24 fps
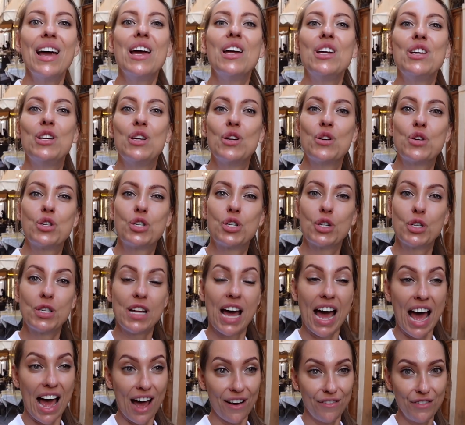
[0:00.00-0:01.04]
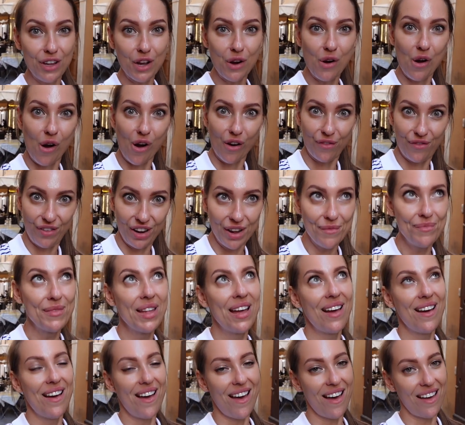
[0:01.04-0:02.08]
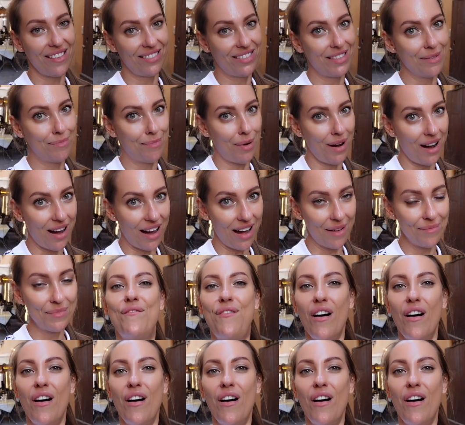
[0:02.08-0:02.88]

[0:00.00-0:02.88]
you should have your coffee at the bar.